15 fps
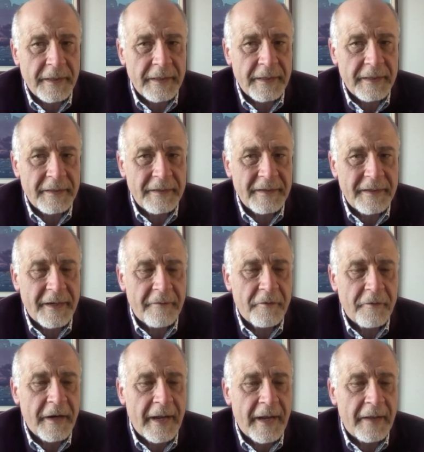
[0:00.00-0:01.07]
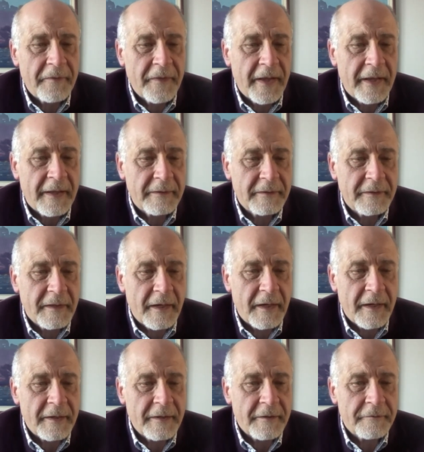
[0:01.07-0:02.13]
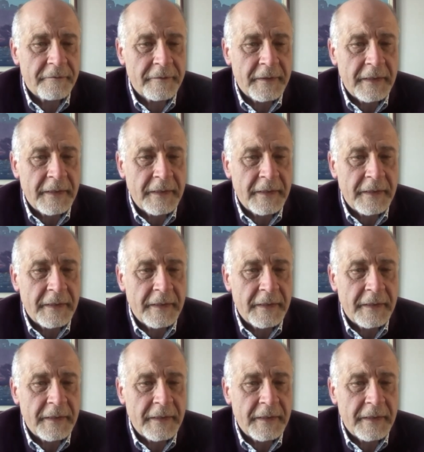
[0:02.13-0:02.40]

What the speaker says: and it never had that kind of